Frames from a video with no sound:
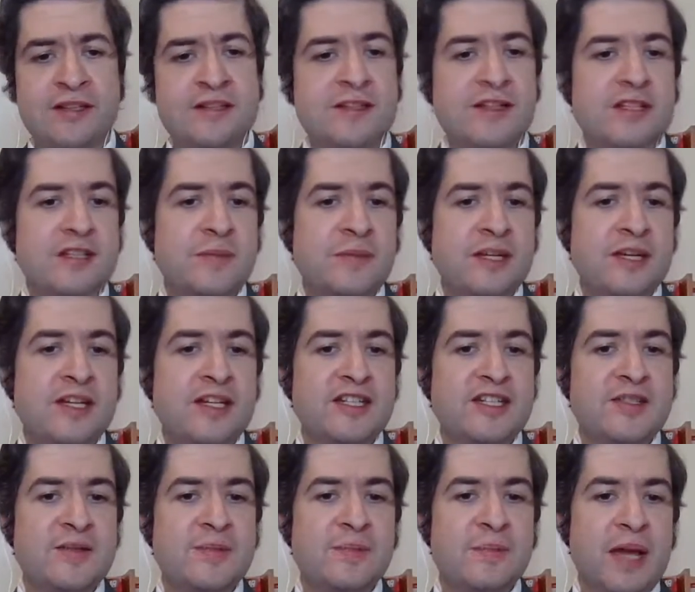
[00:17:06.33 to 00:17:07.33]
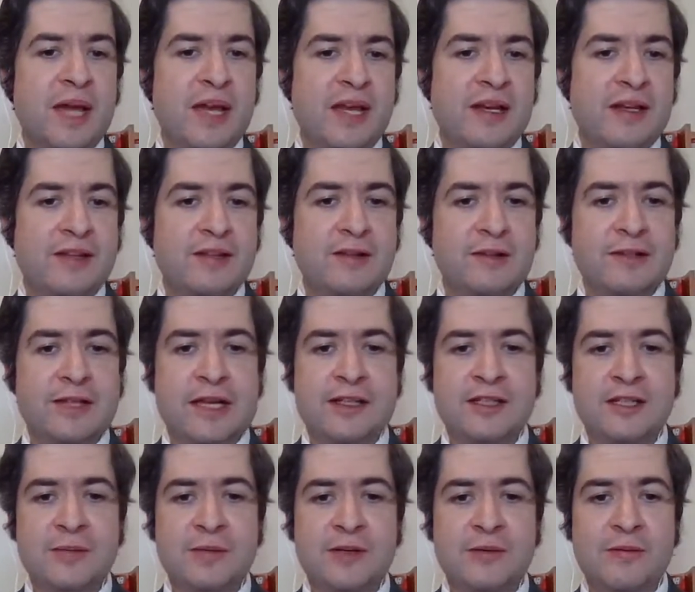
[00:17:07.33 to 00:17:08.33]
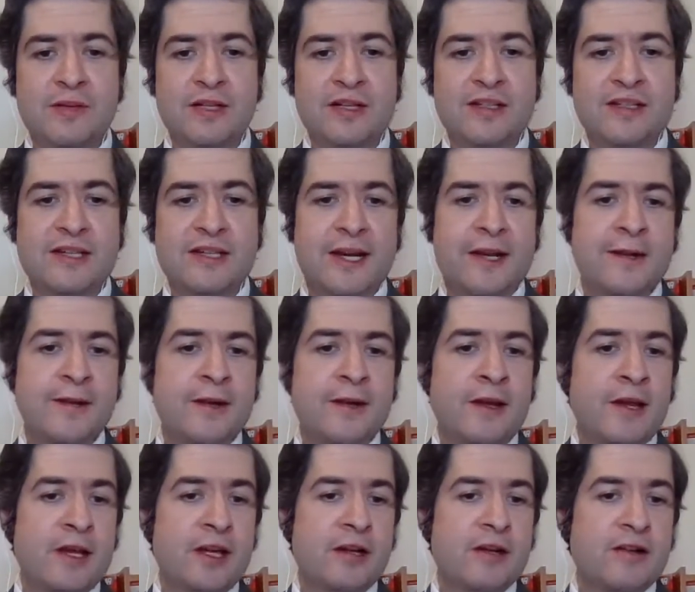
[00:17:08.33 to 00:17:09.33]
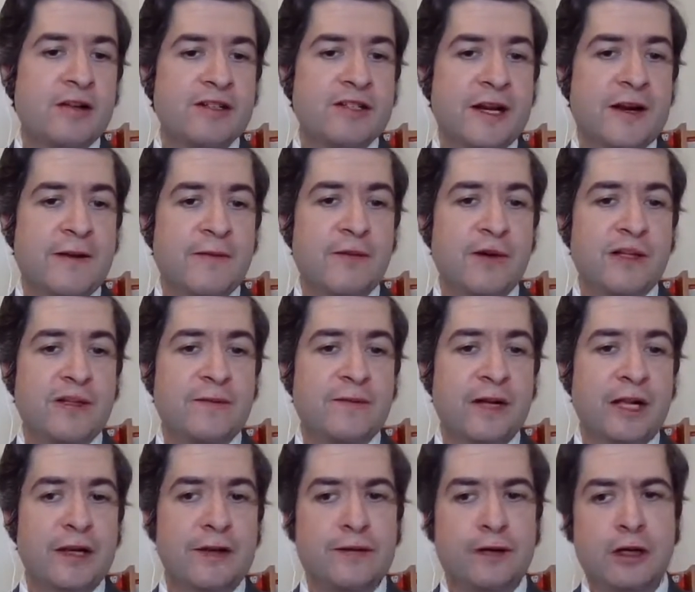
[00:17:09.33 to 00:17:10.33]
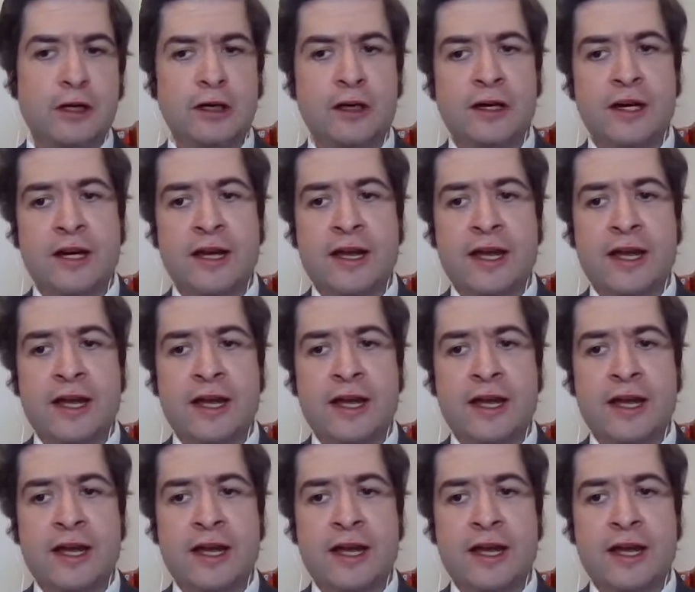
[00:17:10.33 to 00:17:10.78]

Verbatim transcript: Excuse me, in Spain. So that's gonna be really exciting. Encourage everyone to follow her.